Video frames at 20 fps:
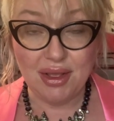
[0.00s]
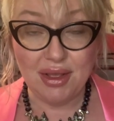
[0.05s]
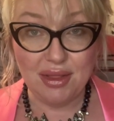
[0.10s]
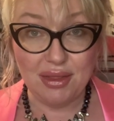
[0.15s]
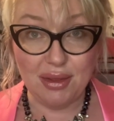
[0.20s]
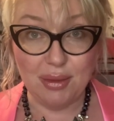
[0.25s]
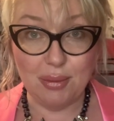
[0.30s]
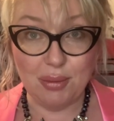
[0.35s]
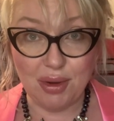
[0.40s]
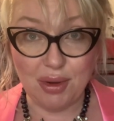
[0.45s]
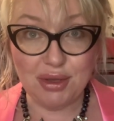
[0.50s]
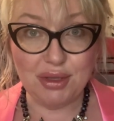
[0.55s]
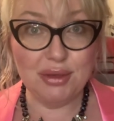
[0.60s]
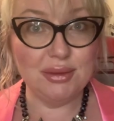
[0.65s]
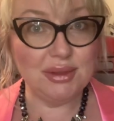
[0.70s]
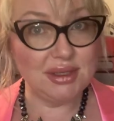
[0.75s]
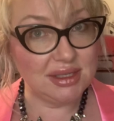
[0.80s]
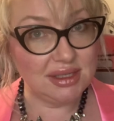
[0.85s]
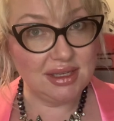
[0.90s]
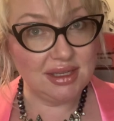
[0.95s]
than what you
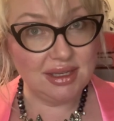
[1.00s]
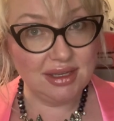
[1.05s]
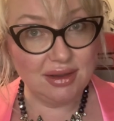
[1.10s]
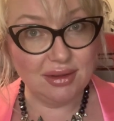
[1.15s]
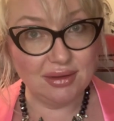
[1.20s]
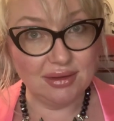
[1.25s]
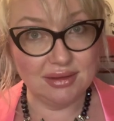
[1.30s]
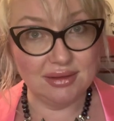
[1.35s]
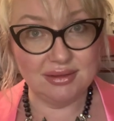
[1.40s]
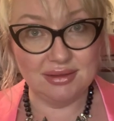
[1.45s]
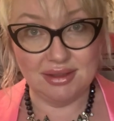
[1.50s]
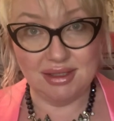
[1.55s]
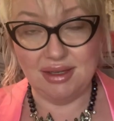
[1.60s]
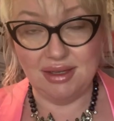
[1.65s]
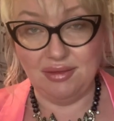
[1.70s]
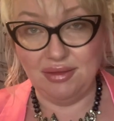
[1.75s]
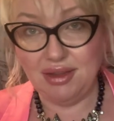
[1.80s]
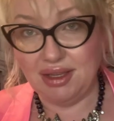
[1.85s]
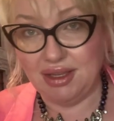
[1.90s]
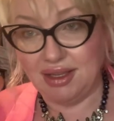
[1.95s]
see on
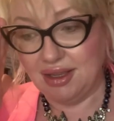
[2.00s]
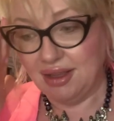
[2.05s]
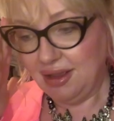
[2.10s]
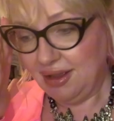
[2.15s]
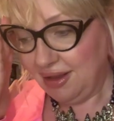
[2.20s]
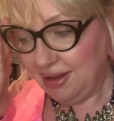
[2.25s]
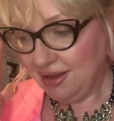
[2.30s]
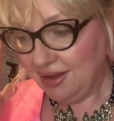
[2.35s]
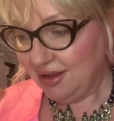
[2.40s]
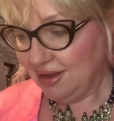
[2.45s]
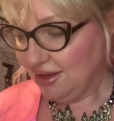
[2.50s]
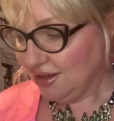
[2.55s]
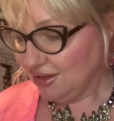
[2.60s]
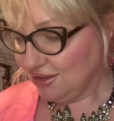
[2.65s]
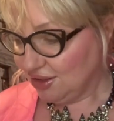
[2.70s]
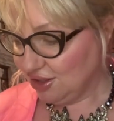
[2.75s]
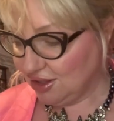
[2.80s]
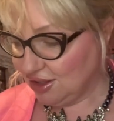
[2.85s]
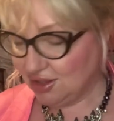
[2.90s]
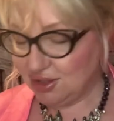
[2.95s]
TV.
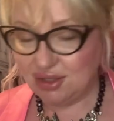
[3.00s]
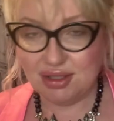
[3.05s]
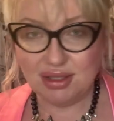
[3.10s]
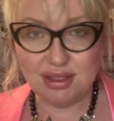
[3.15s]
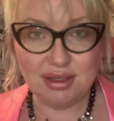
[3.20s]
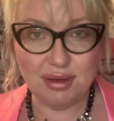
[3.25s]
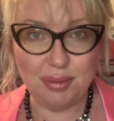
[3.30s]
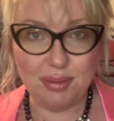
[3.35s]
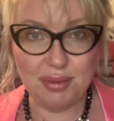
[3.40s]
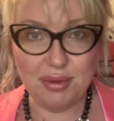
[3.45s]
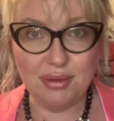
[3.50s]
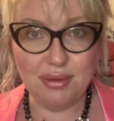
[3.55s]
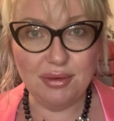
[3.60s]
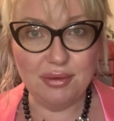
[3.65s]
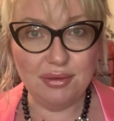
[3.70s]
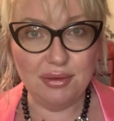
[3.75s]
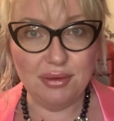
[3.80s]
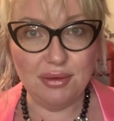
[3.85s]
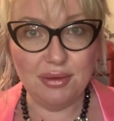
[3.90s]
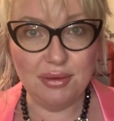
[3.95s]
She's just a
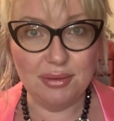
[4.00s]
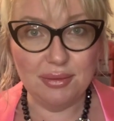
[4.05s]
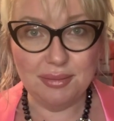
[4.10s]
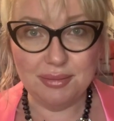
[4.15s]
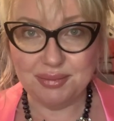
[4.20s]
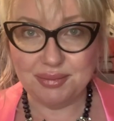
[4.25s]
beautiful,